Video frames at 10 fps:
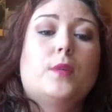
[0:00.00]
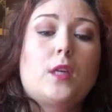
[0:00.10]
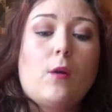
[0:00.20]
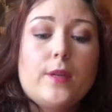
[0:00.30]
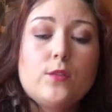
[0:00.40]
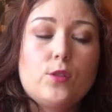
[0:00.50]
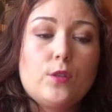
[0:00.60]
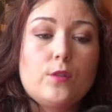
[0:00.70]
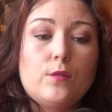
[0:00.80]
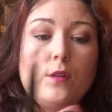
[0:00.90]
Going
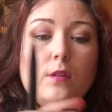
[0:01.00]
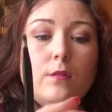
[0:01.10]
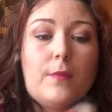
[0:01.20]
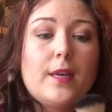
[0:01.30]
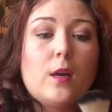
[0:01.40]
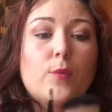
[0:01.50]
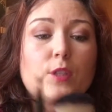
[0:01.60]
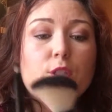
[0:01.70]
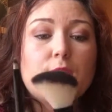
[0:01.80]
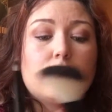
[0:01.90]
to makeup
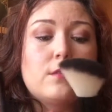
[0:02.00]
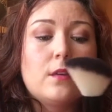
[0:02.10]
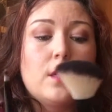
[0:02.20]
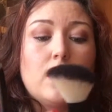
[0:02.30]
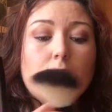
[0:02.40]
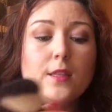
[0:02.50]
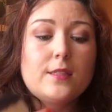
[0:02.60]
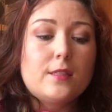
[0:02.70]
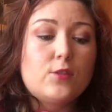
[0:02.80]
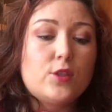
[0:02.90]
brushes,
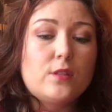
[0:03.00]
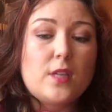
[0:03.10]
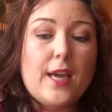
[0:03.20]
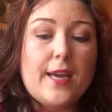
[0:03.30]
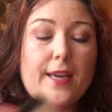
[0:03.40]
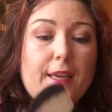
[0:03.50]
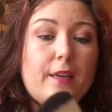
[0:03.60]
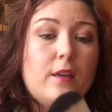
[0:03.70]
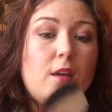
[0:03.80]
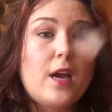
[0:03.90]
this is just
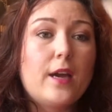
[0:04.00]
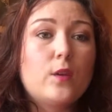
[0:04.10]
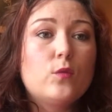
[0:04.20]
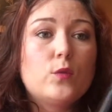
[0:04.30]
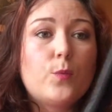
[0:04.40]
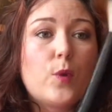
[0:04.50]
a angled